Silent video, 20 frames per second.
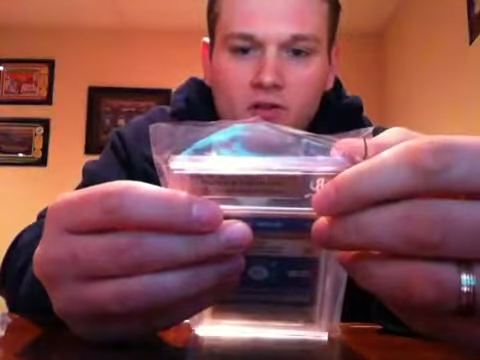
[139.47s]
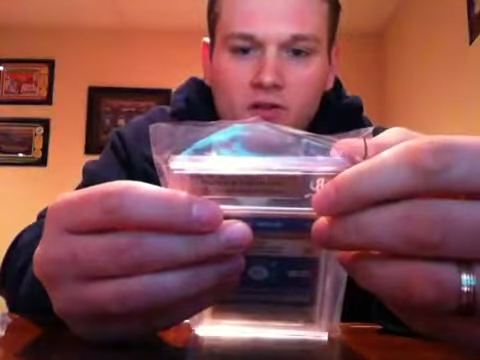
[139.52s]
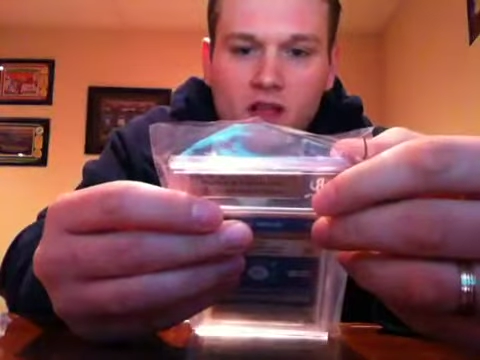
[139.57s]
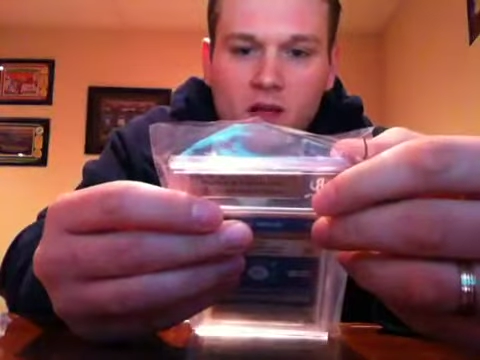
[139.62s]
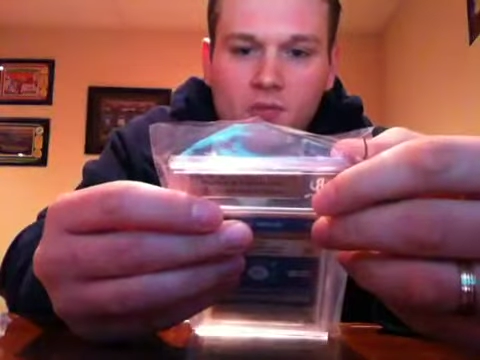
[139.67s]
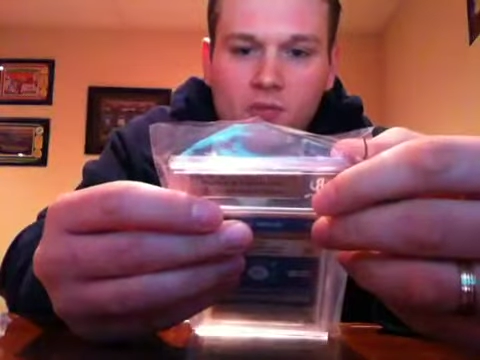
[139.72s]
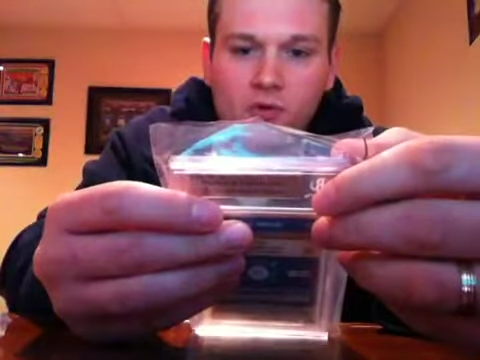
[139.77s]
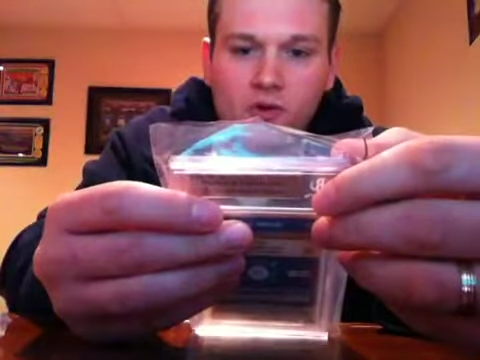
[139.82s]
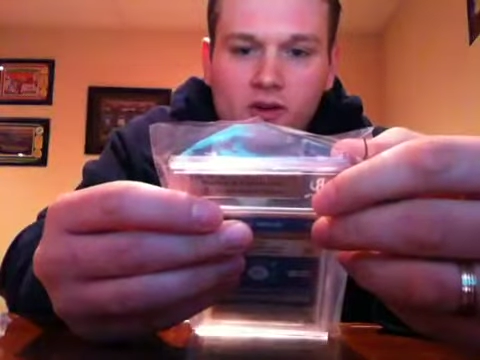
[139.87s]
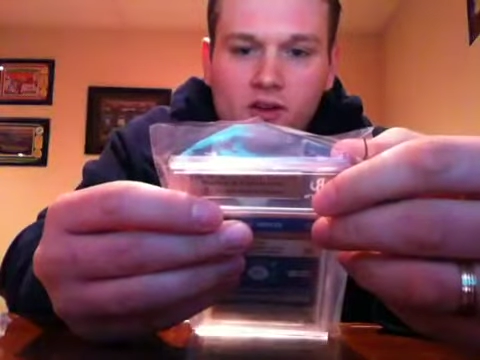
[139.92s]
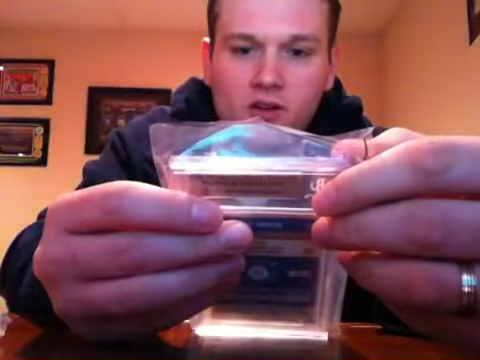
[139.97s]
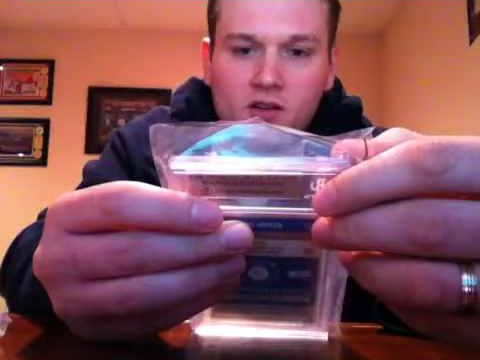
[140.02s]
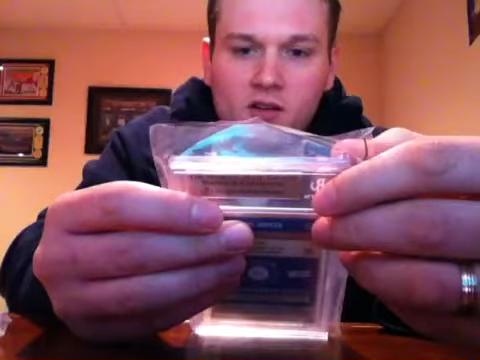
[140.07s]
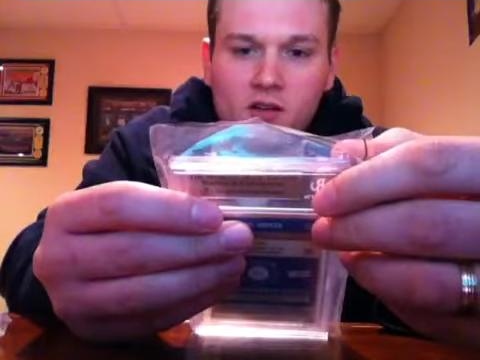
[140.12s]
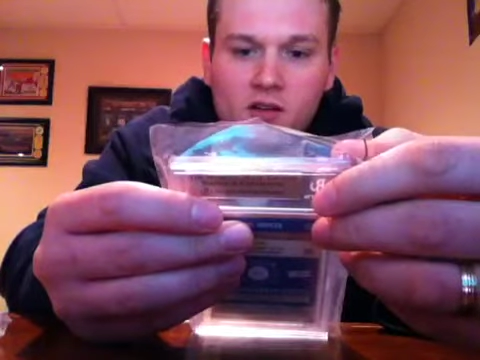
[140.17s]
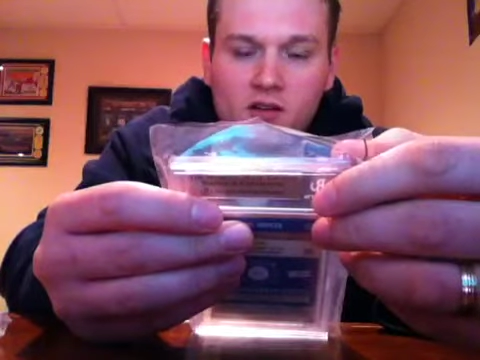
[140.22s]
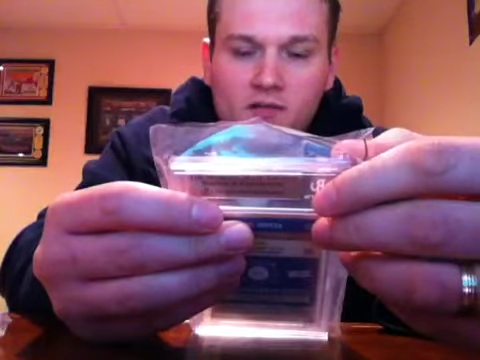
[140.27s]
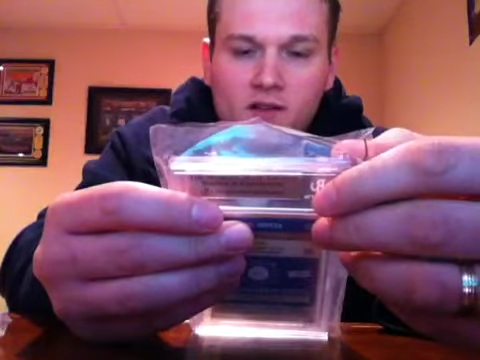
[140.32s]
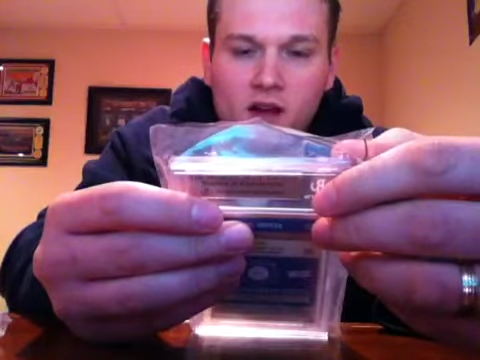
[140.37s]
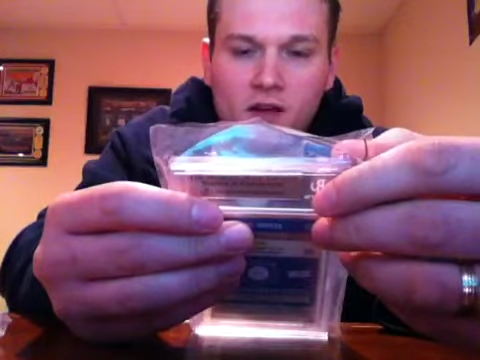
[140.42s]

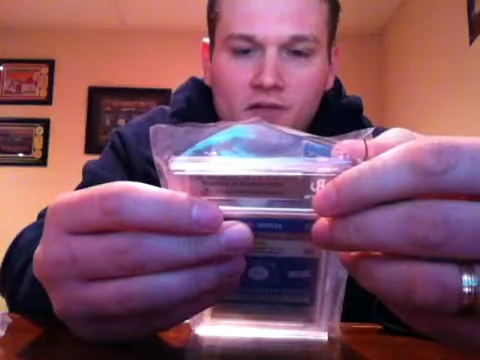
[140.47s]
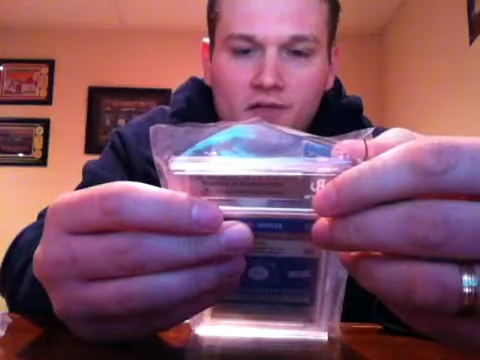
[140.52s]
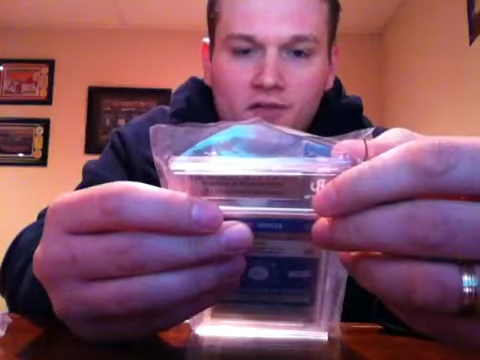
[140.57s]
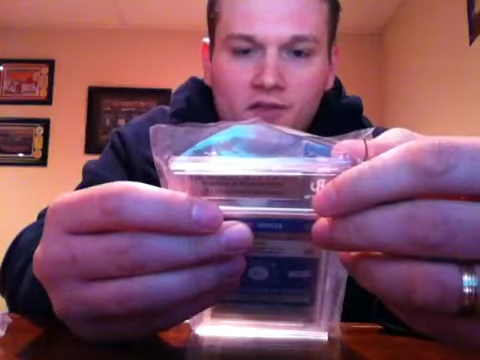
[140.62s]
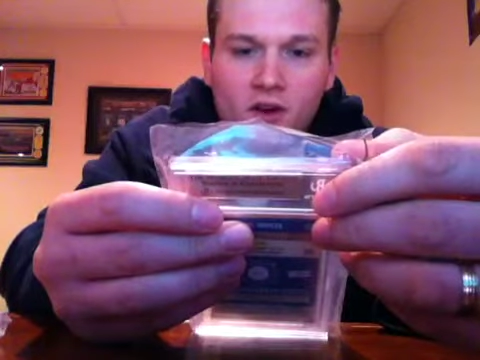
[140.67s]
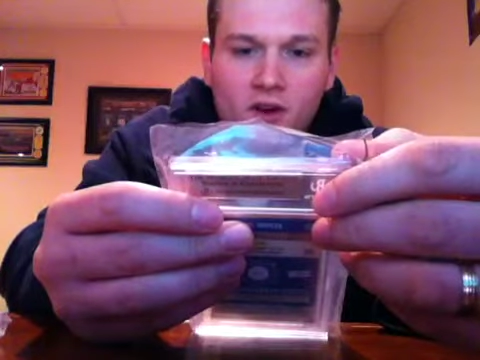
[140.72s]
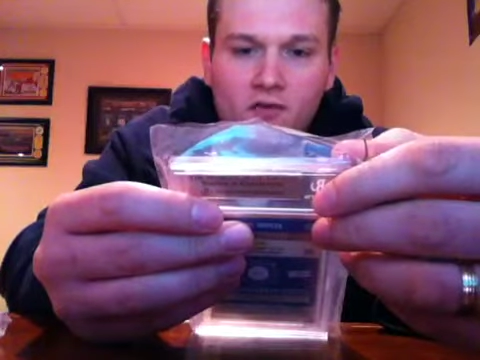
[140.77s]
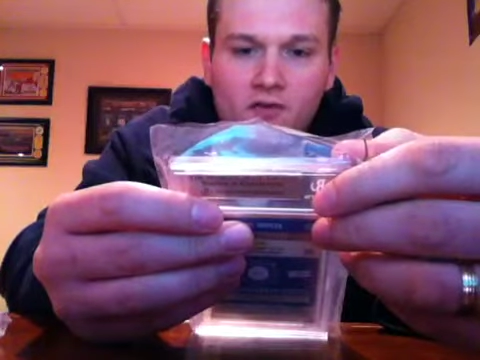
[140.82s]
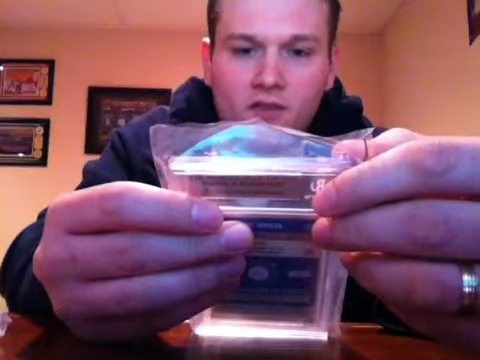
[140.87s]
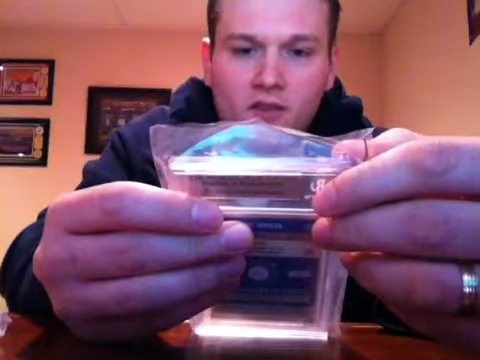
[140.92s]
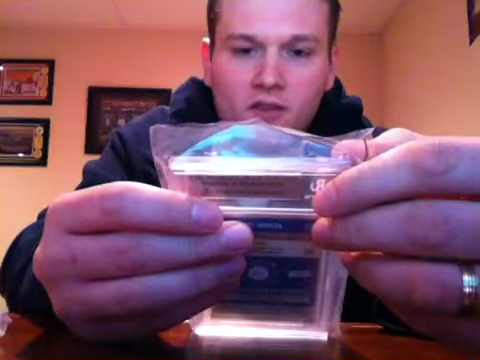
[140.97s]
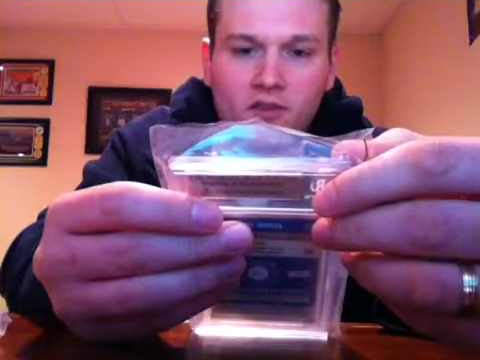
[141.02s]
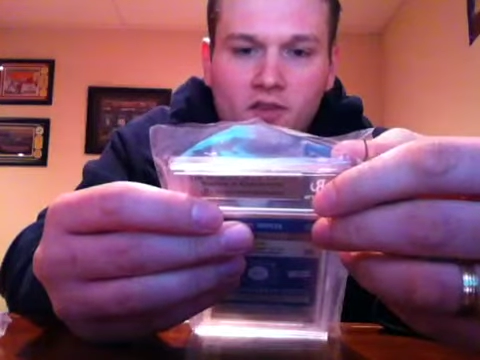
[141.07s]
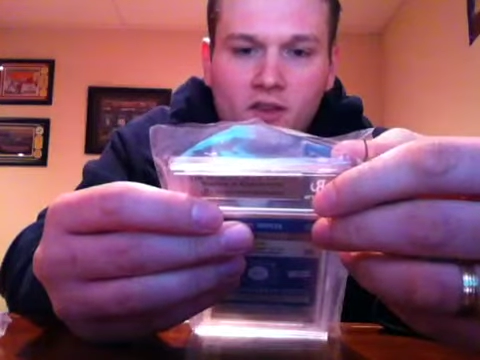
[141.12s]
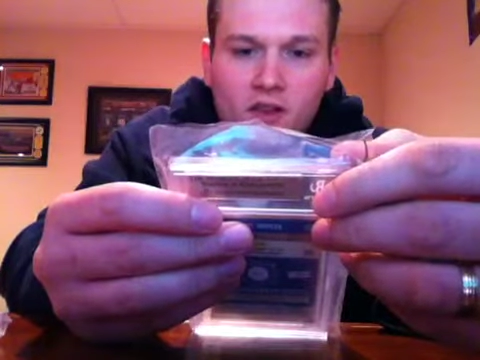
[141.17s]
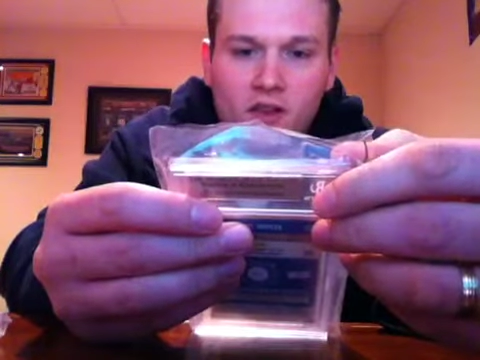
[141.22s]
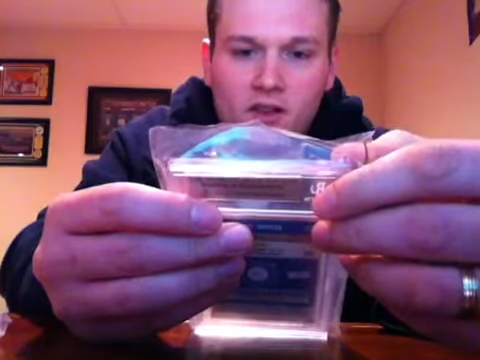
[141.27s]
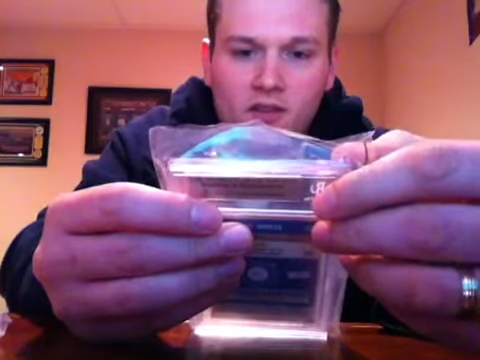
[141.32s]
9.5 surface,